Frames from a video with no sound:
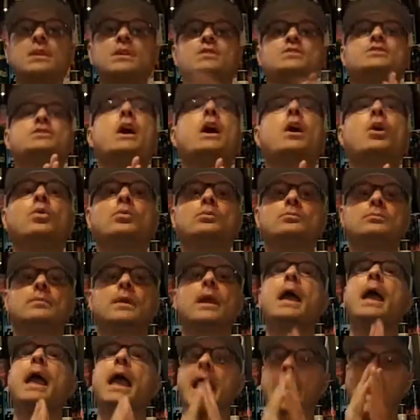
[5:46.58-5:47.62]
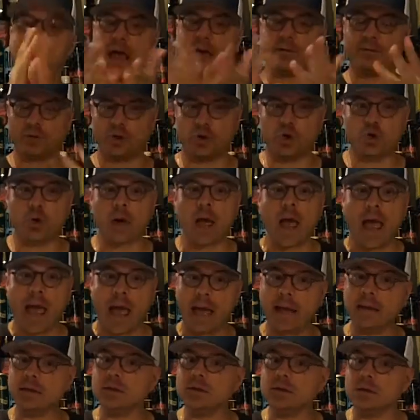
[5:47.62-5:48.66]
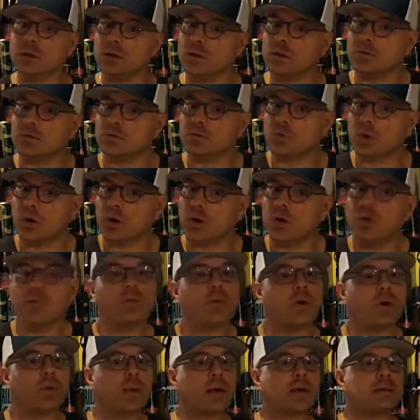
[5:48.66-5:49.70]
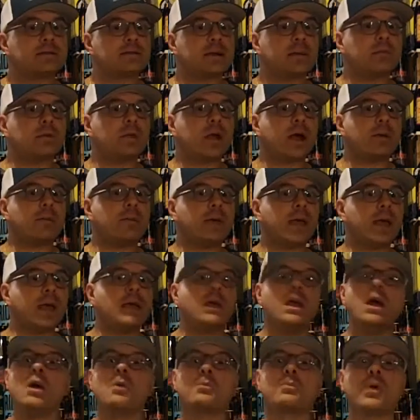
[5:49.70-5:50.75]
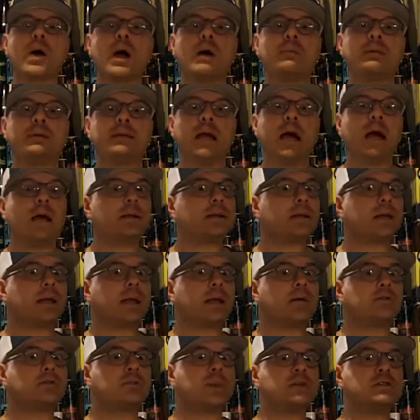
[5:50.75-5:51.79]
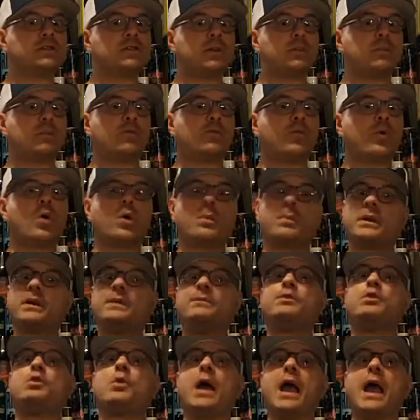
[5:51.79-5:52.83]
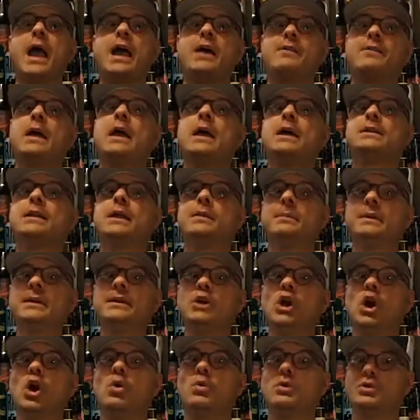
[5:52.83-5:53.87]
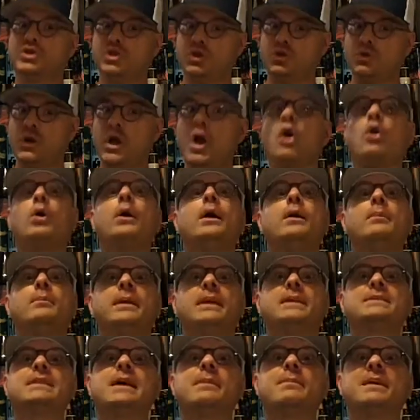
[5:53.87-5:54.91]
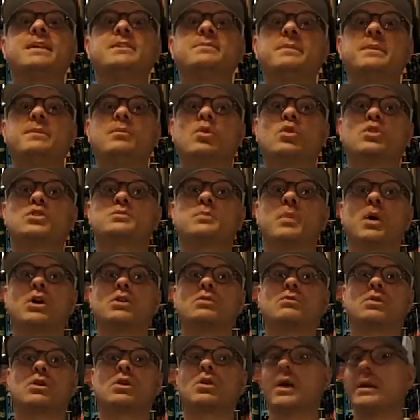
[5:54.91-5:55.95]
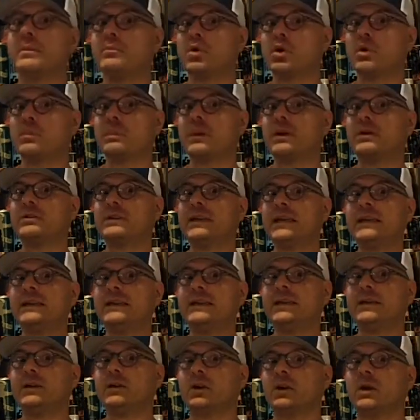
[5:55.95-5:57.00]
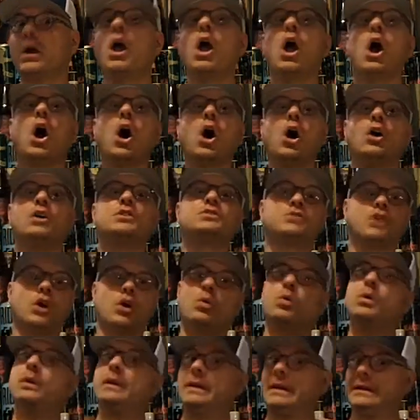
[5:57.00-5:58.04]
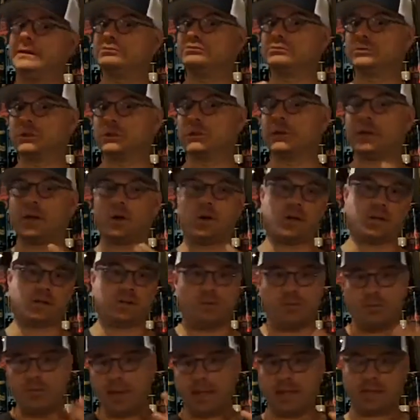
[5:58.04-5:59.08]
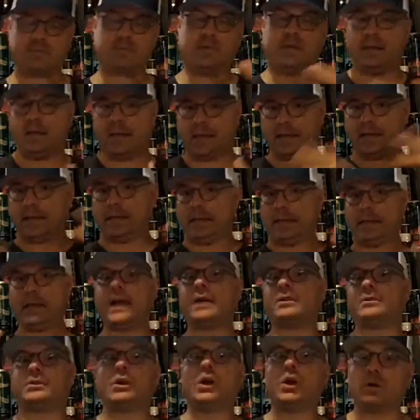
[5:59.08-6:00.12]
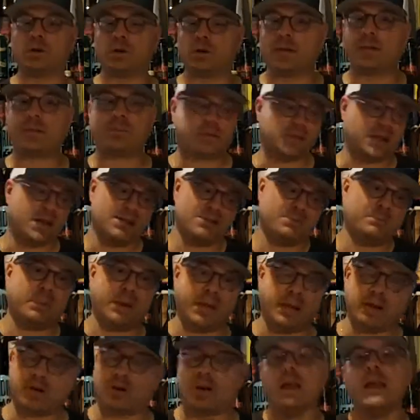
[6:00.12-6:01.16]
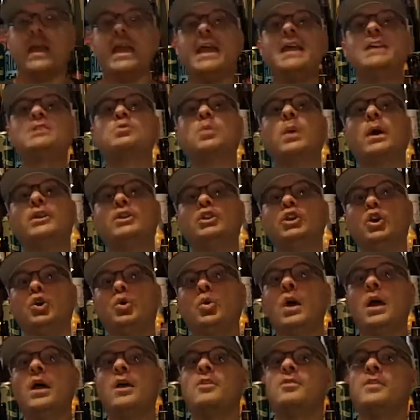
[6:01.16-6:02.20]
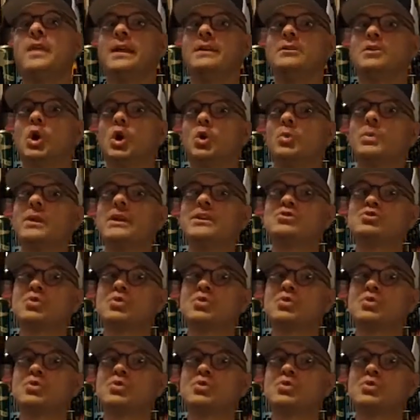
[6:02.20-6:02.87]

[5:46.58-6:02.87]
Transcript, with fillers: So, have you had Royal Farmhouse Double IPA? Probably not, like I was mentioning before, but if you have, let me know what you know, because that makes me more smarter and more beer geekier. Also, what is really awesome and makes me like geek out totally besides beer is when you think globally,